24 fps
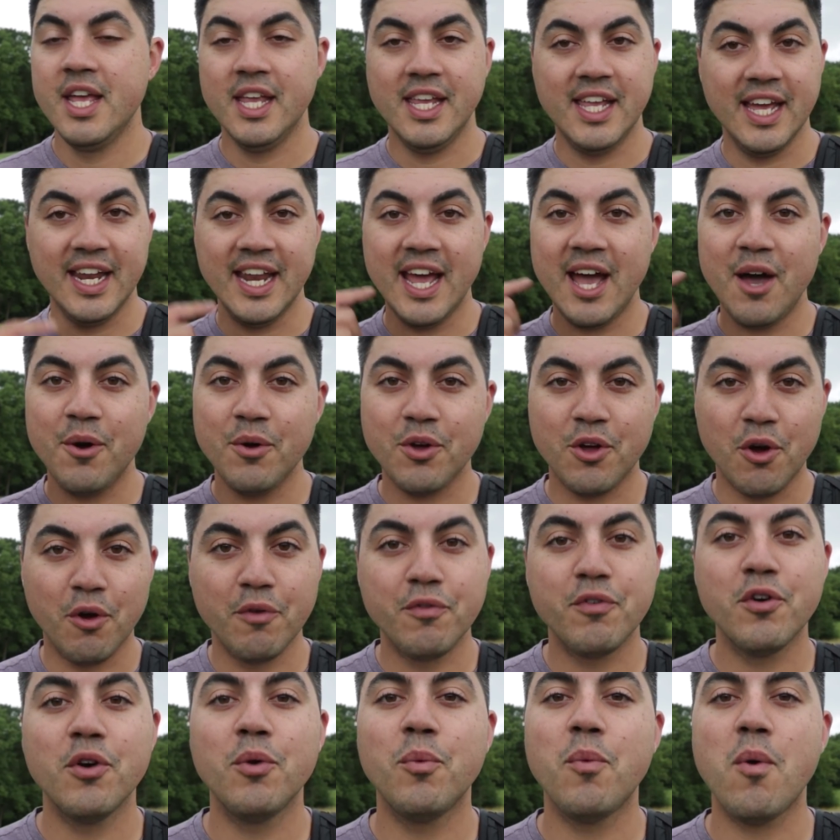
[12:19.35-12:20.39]
Get out, go
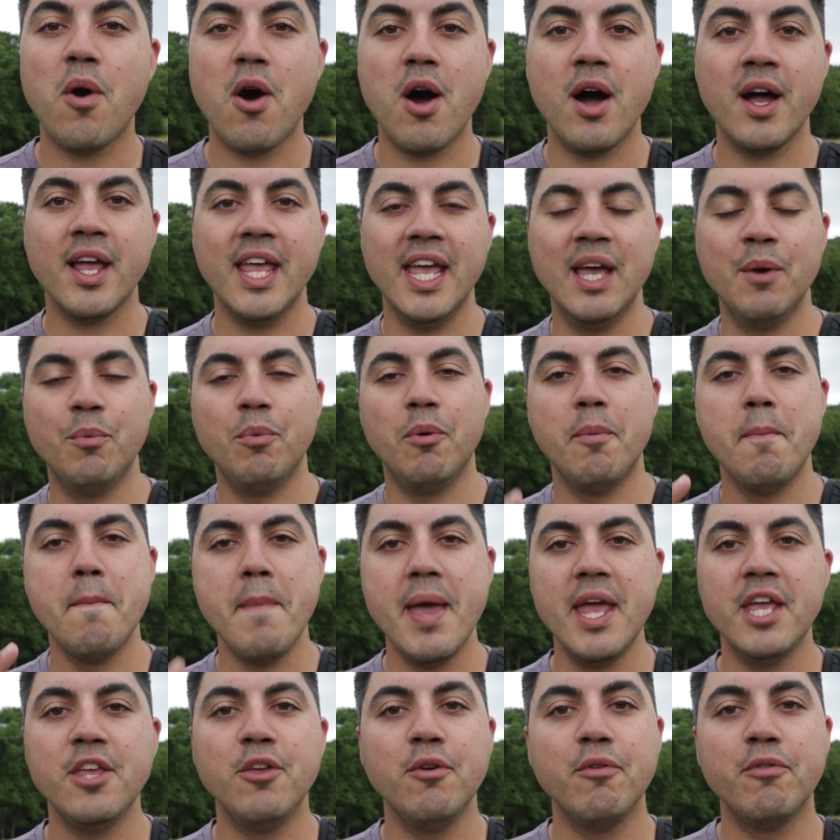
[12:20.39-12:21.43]
for a walk, it will
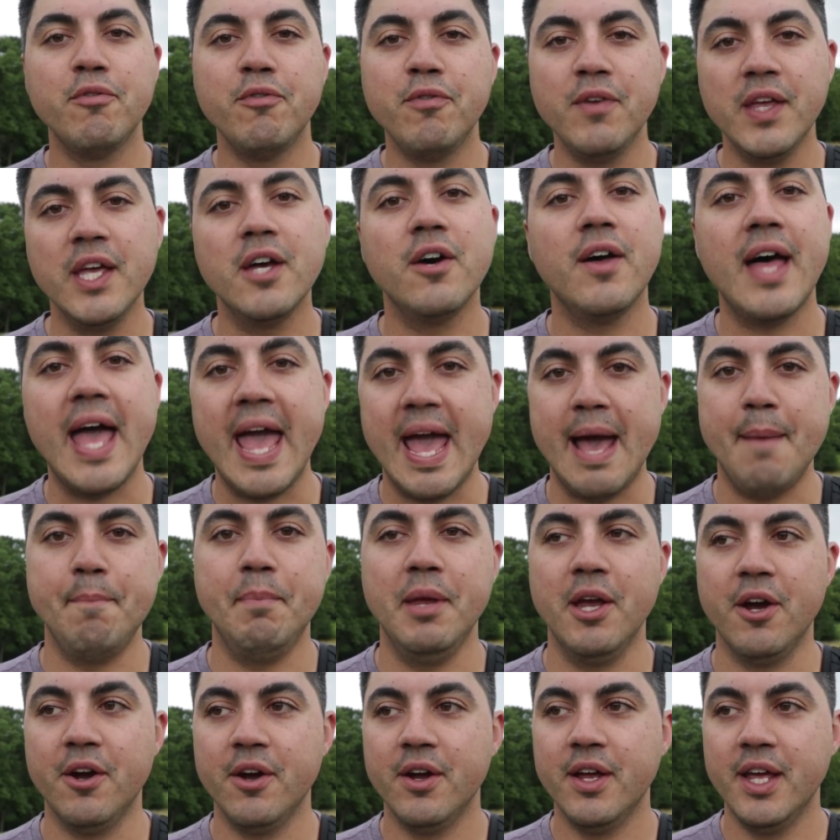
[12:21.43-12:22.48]
make you feel
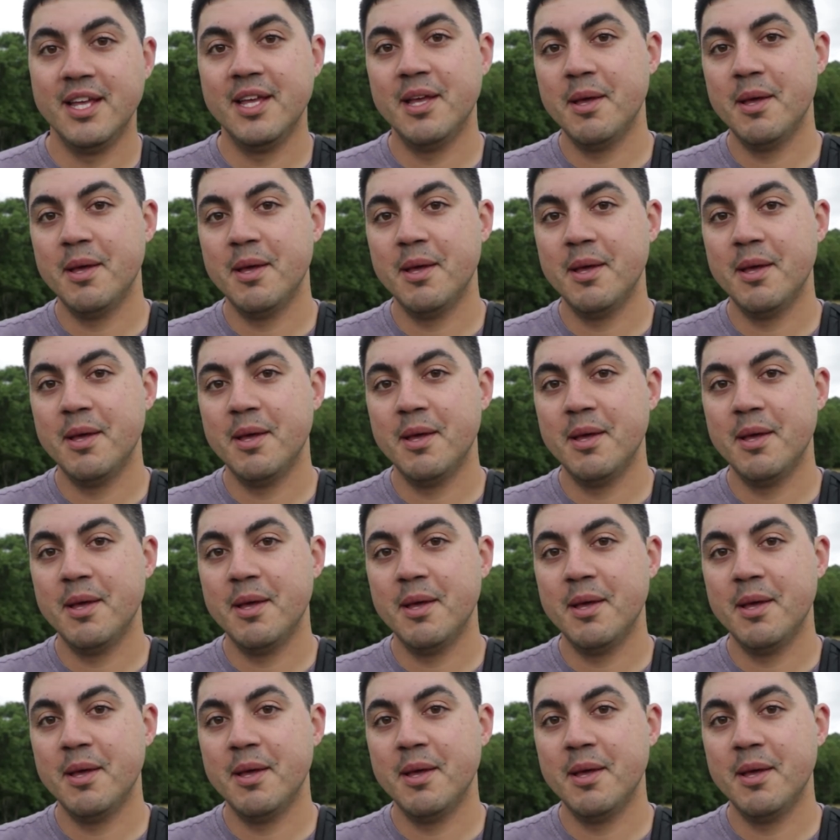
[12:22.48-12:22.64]
happier.